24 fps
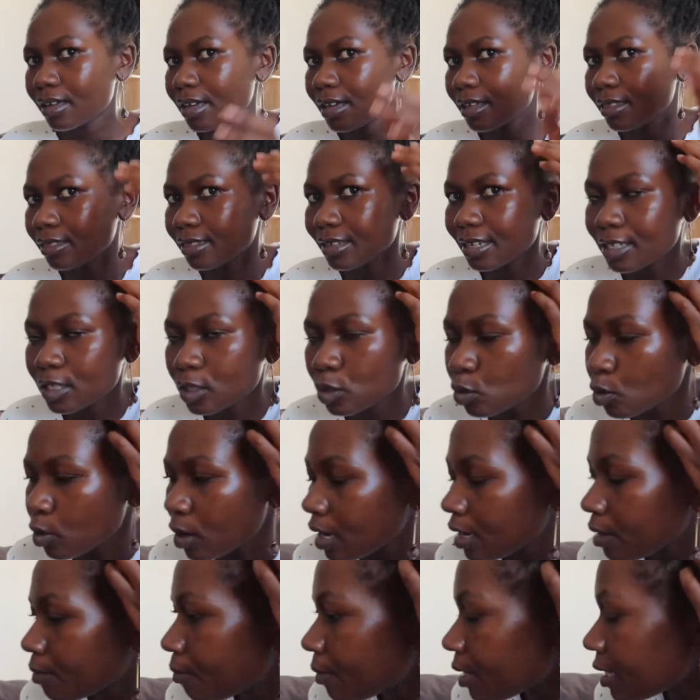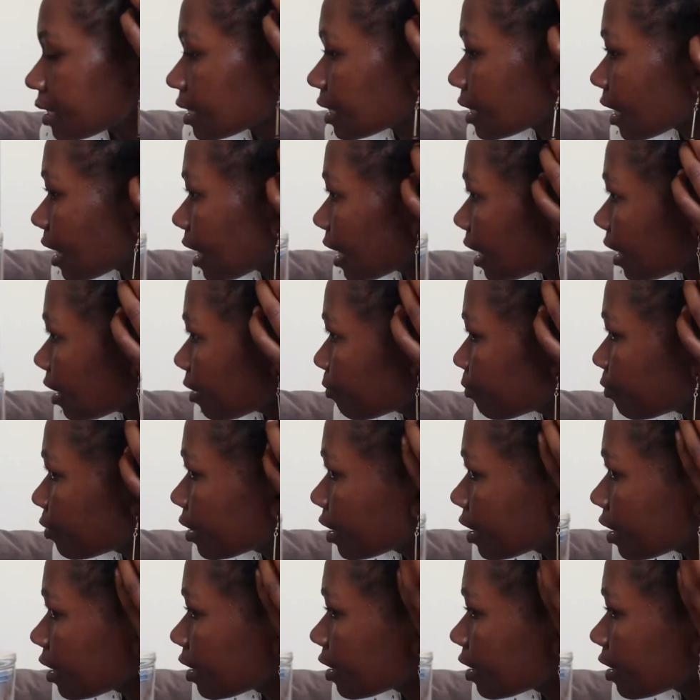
and that's why my scalp